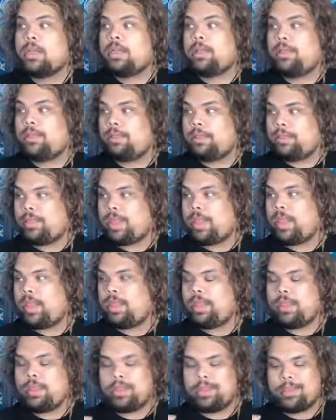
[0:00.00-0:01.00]

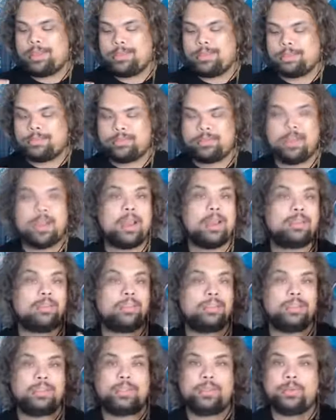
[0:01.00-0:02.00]
they talk
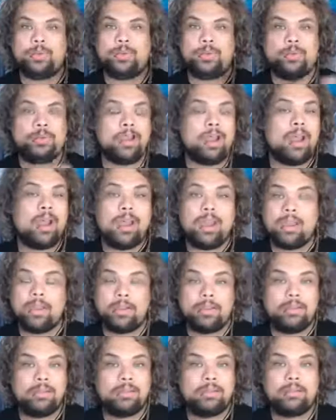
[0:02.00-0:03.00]
to
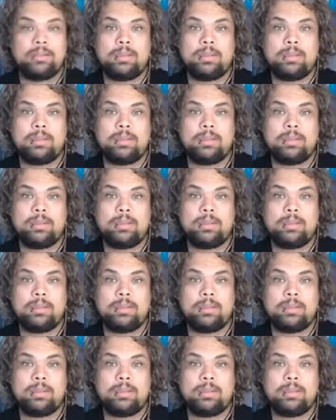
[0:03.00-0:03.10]
God